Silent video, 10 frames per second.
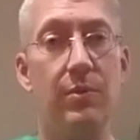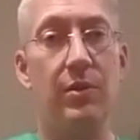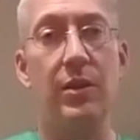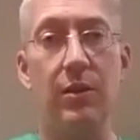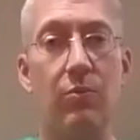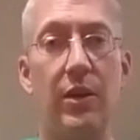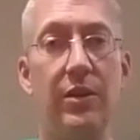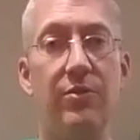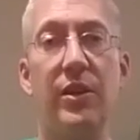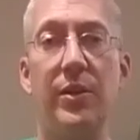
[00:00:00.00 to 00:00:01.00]
like
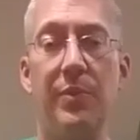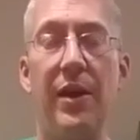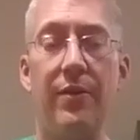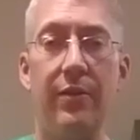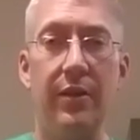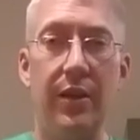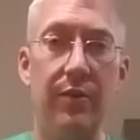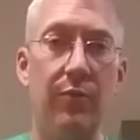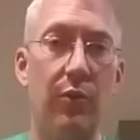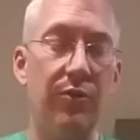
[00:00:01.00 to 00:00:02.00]
write a sticking pattern and
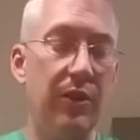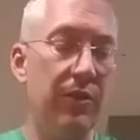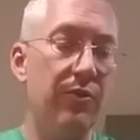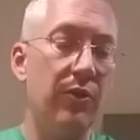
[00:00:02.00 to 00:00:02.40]
enforce it.